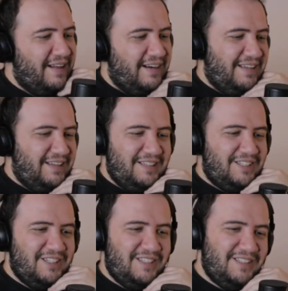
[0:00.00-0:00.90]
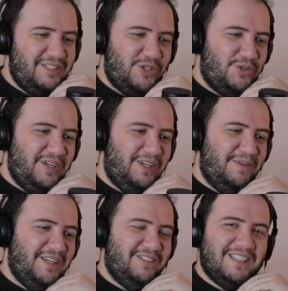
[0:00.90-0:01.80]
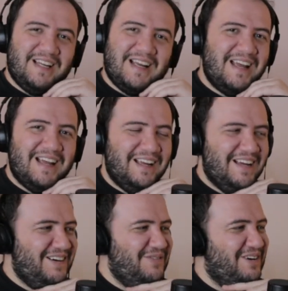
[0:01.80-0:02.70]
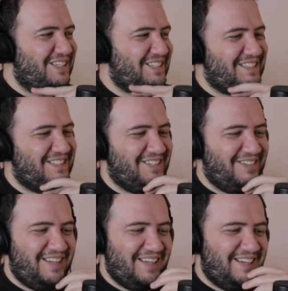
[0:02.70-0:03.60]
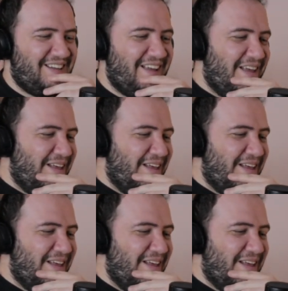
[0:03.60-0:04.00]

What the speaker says: it just intrigued me. I was like, hey, I gotta watch it until the end.